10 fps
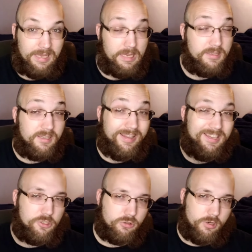is
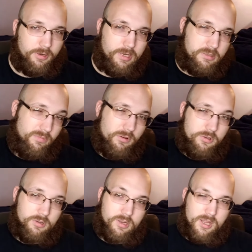the strongest
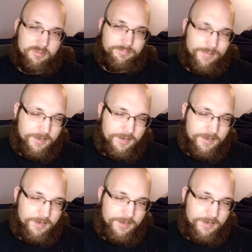version of